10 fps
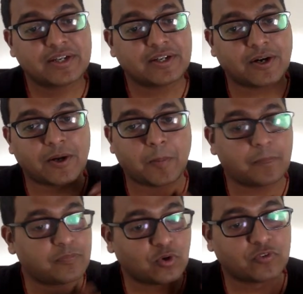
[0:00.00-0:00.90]

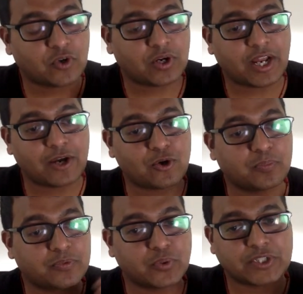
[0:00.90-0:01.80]
Um, overall, I
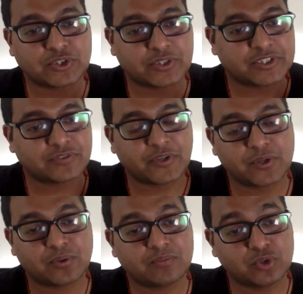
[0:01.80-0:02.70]
hope you enjoyed this
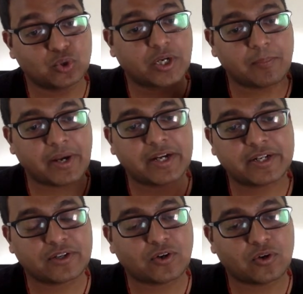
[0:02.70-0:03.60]
video. Do comment
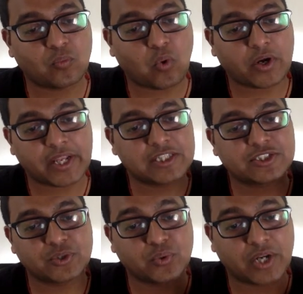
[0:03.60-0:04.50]
on what
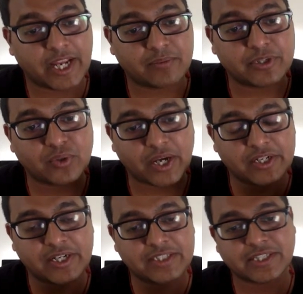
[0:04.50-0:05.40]
else you would like me to
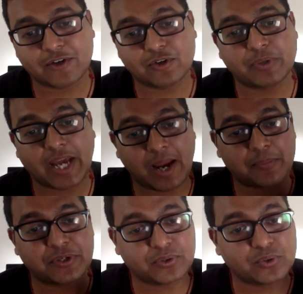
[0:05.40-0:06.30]
analyze, and I would be
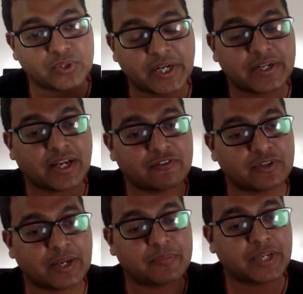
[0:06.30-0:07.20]
happy to do that. I
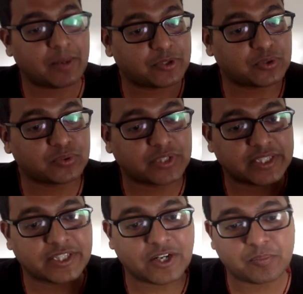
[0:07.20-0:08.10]
would be happy to
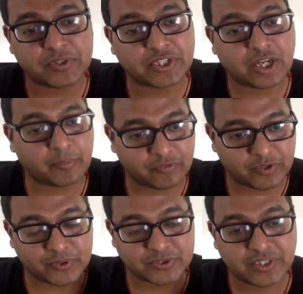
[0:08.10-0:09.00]
take that up in the coming
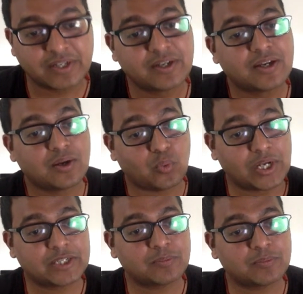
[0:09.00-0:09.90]
videos.
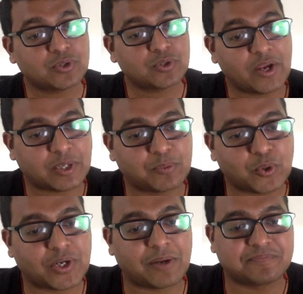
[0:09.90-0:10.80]
Welcome to the Wave Crypto
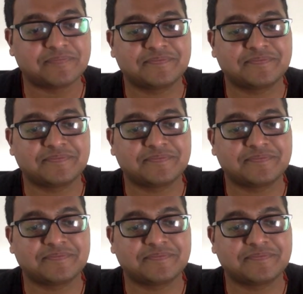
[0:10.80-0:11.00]
Club.